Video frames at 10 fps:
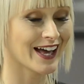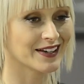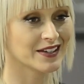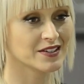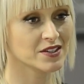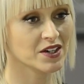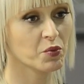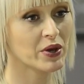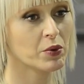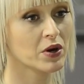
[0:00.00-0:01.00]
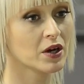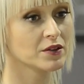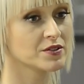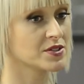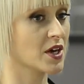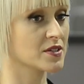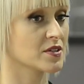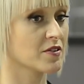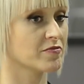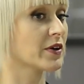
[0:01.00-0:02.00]
and uh, we will
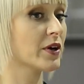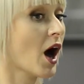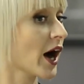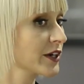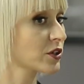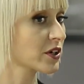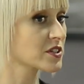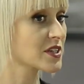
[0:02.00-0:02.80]
discuss a very hardcore